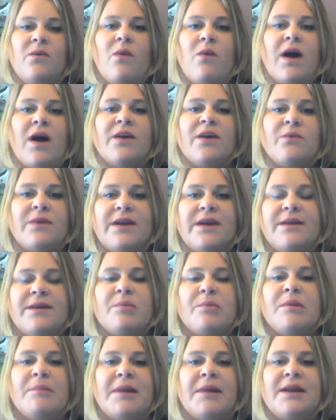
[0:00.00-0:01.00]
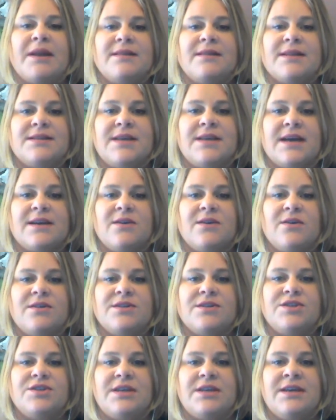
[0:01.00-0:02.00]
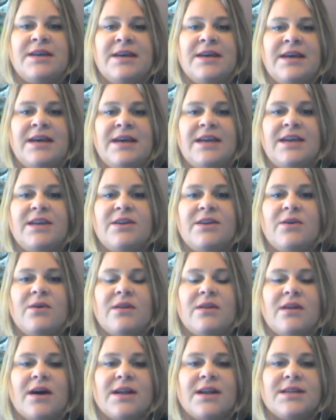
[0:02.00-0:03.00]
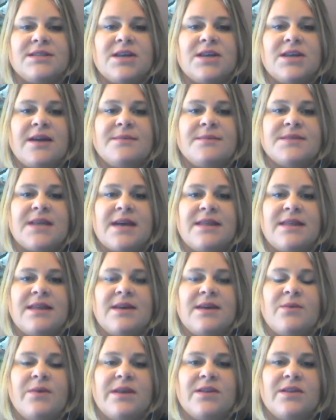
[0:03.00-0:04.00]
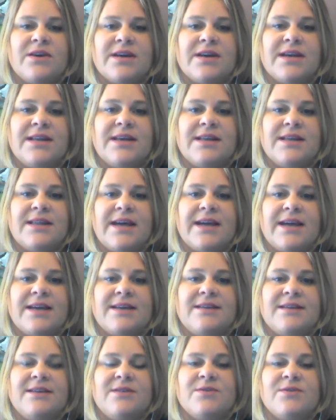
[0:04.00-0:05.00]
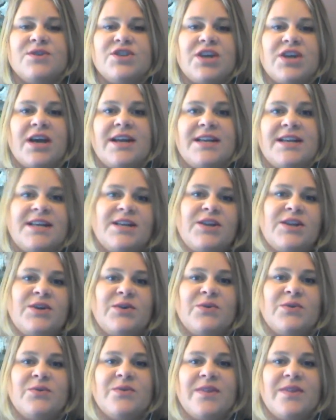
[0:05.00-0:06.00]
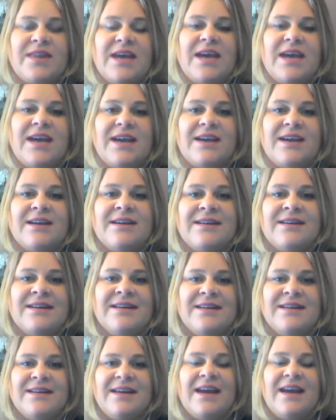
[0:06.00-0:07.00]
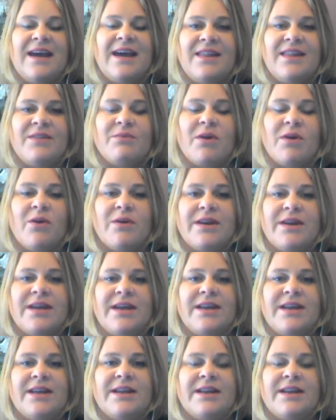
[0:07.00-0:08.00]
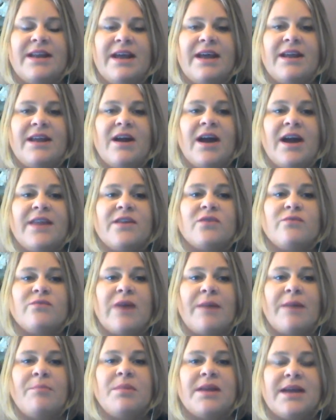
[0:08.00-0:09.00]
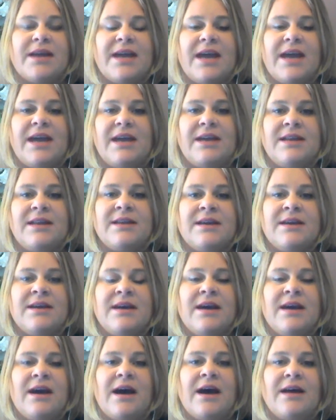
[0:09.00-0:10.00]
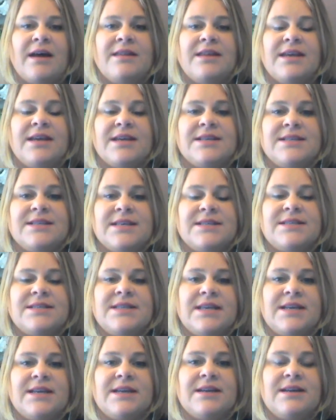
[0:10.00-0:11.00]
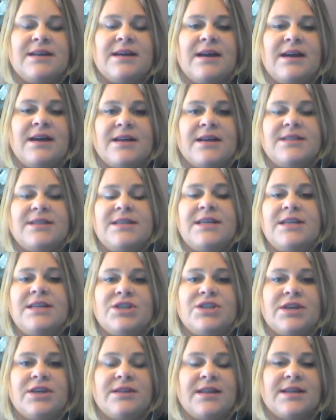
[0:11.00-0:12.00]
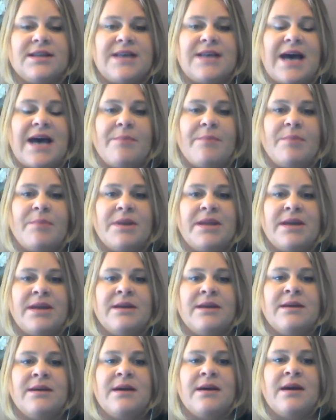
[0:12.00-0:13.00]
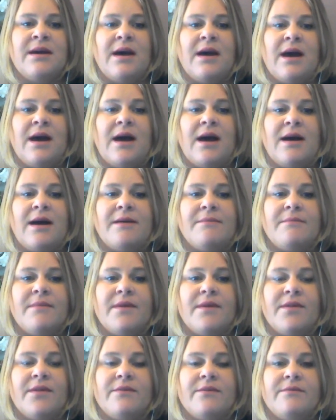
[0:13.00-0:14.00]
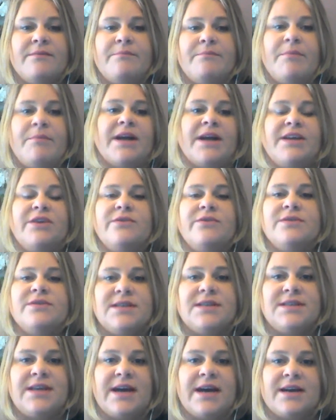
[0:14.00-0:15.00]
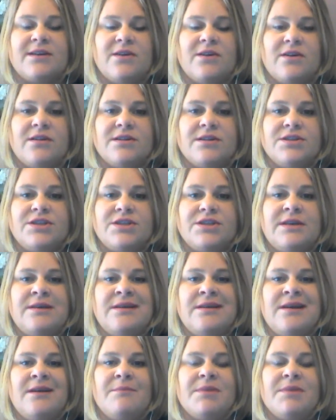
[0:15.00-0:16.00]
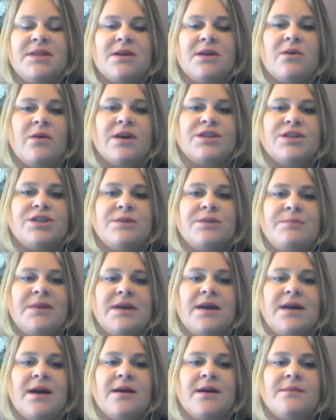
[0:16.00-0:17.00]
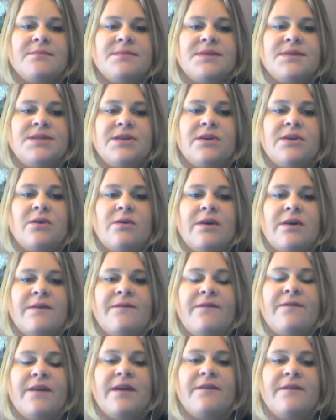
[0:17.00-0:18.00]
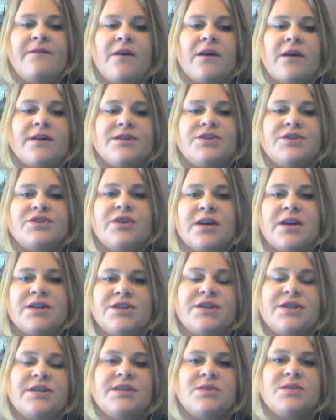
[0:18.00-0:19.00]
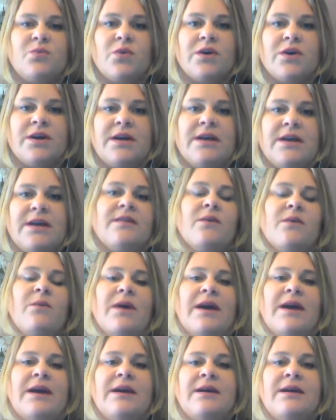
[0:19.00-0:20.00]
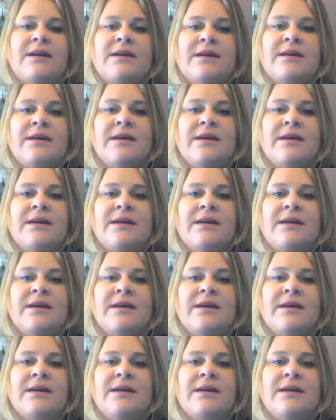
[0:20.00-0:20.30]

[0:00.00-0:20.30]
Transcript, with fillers: why are we implementing the technology? You know, a lot of times I think we look at it like, you know, shiny new thing and throw it in and either replicate the existing teaching that's happening by using technology. But the question becomes, you know, if our instruction is working the way